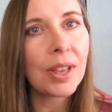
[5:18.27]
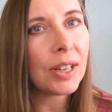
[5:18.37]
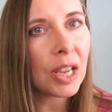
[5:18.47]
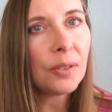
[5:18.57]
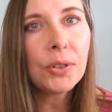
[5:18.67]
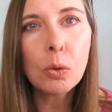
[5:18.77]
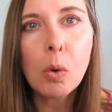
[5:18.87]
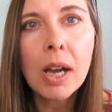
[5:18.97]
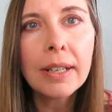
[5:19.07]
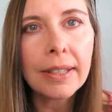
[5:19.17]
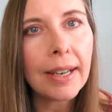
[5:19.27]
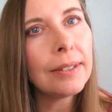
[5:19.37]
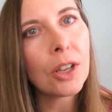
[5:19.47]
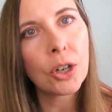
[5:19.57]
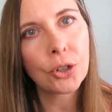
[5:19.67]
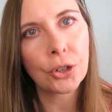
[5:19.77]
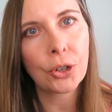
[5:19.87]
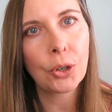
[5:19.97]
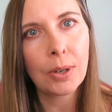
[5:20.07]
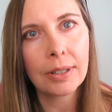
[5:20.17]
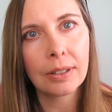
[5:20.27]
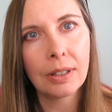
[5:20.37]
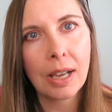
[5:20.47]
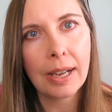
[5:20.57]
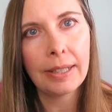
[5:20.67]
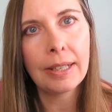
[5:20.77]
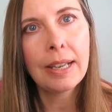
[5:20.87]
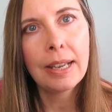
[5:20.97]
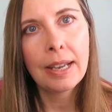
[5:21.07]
that if you want a larger credit line,